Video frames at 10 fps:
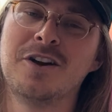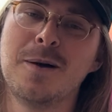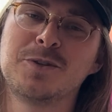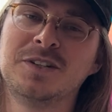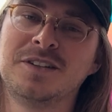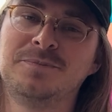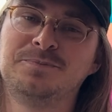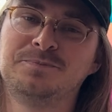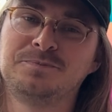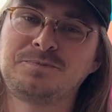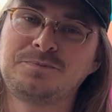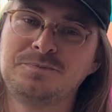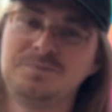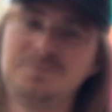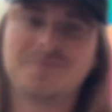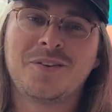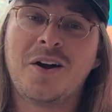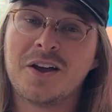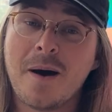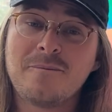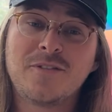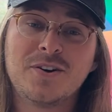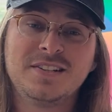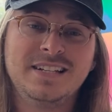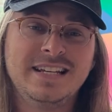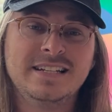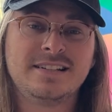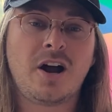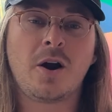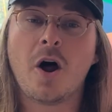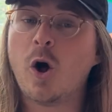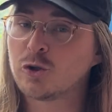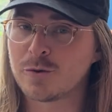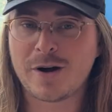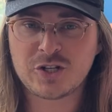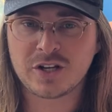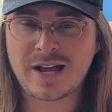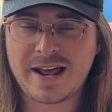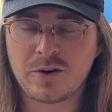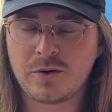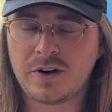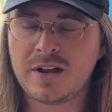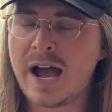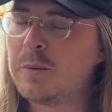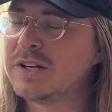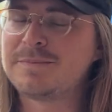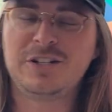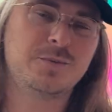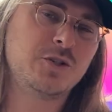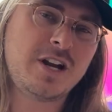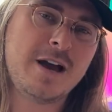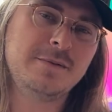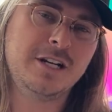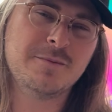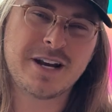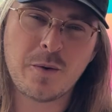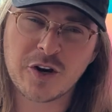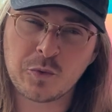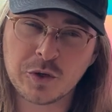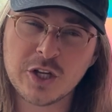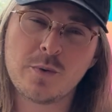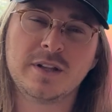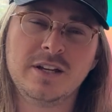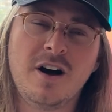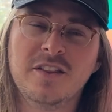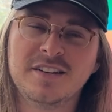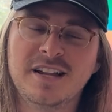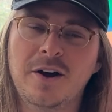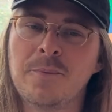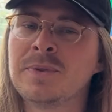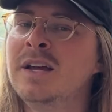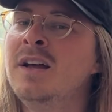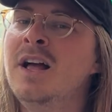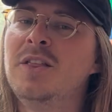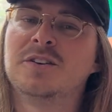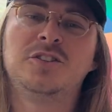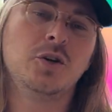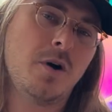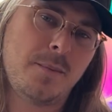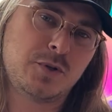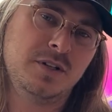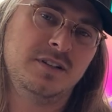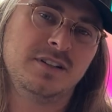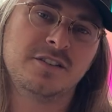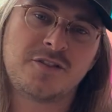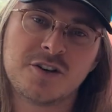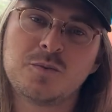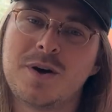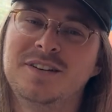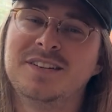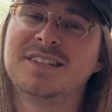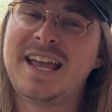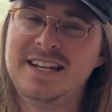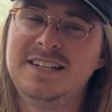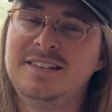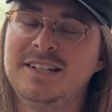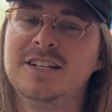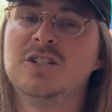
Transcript: options. All right, up first is our ultra budget category. I won't spend too much time here, but I want to really quickly call this out. There's 2 options, and the first one is this KTC